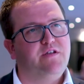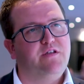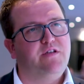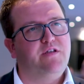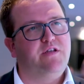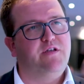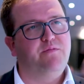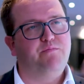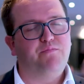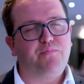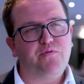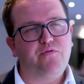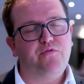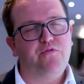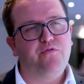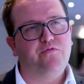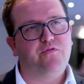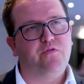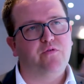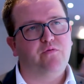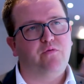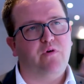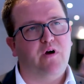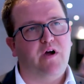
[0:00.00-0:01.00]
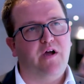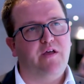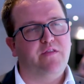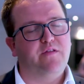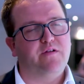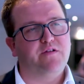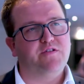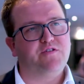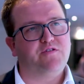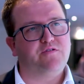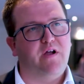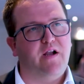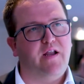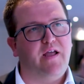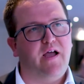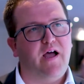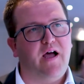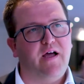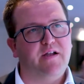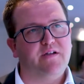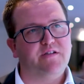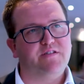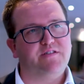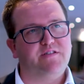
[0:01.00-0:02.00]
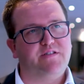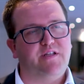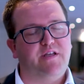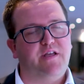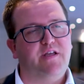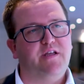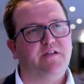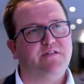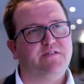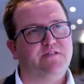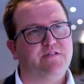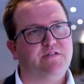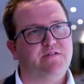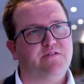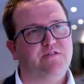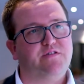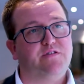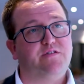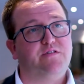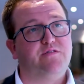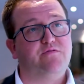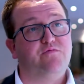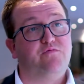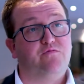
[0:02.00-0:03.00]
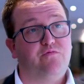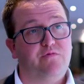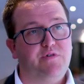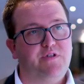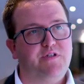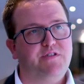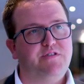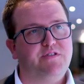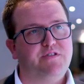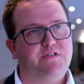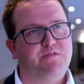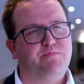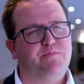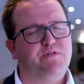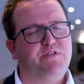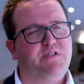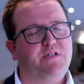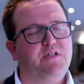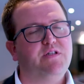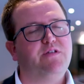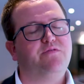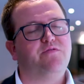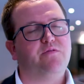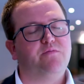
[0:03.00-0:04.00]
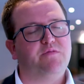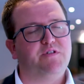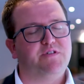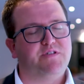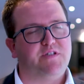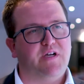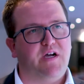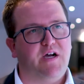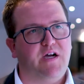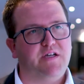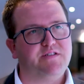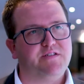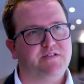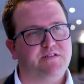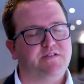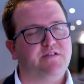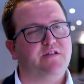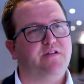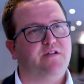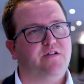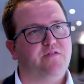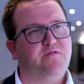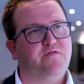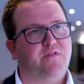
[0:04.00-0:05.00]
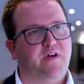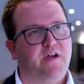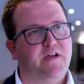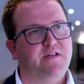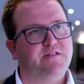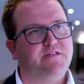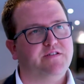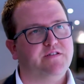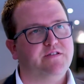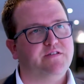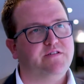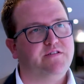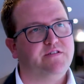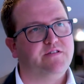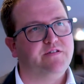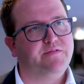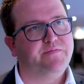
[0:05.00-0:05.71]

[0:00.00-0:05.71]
improve the way that Australia understands the risks, particularly from disasters that it faces.